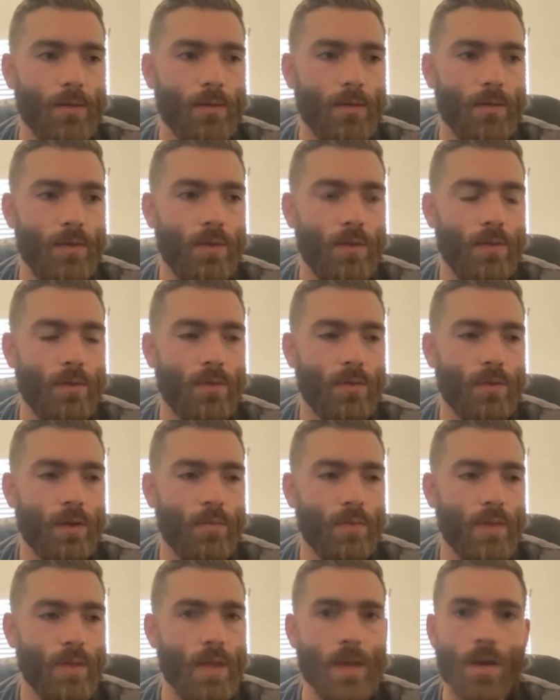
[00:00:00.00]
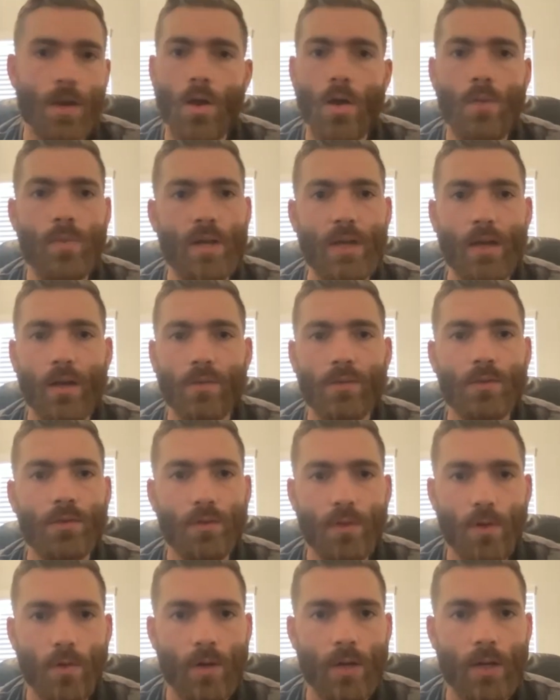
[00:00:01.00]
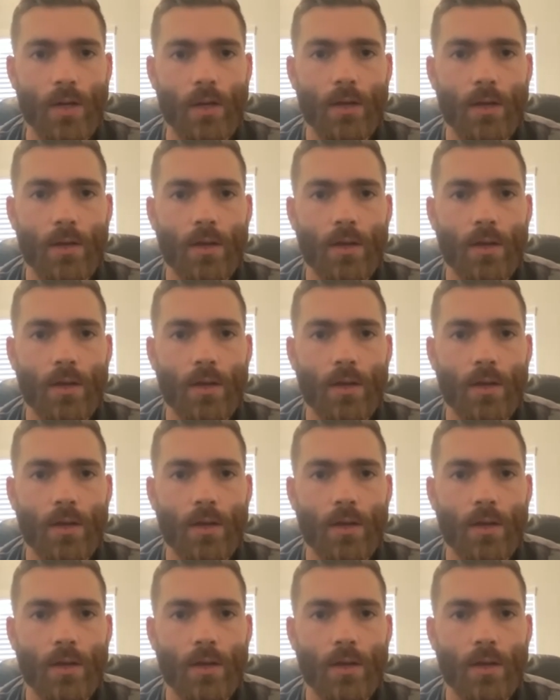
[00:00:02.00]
this is something that nobody else is doing.